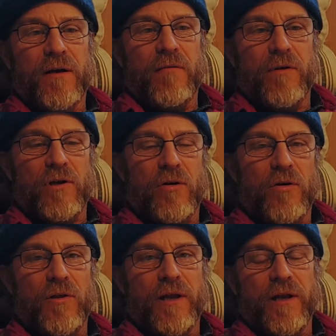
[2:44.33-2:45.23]
was
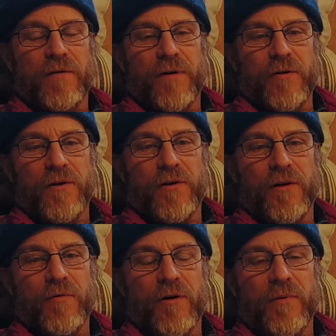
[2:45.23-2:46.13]
cold, then it defaulted to
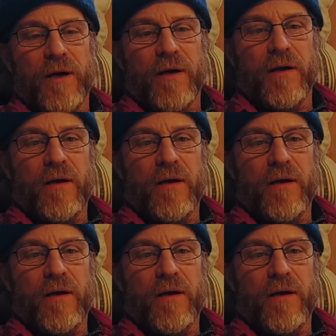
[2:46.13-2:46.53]
the propane.